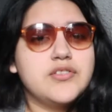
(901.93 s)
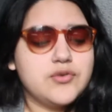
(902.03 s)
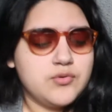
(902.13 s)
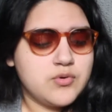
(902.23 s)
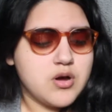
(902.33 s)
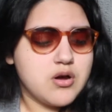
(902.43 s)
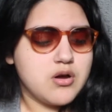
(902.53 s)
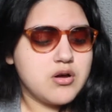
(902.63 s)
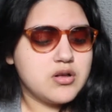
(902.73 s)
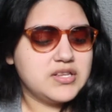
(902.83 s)
the
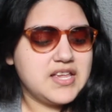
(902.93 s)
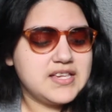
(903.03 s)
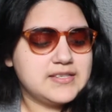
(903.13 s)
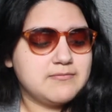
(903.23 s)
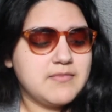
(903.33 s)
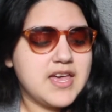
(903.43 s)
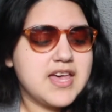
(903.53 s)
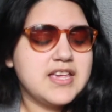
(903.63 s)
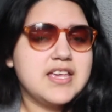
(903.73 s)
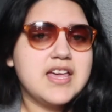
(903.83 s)
world is
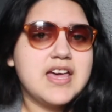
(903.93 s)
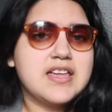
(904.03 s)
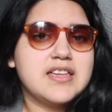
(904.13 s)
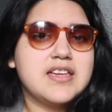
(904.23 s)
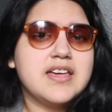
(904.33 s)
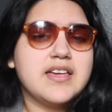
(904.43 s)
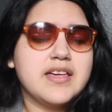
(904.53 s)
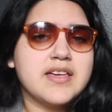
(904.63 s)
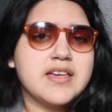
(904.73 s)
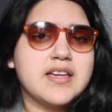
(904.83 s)

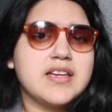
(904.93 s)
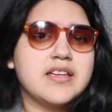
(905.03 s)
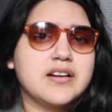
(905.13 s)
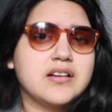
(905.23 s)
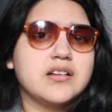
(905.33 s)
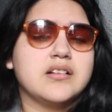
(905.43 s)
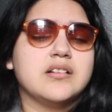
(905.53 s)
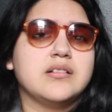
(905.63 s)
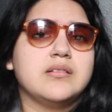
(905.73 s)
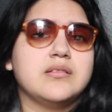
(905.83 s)
made
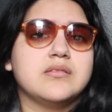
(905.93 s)
of.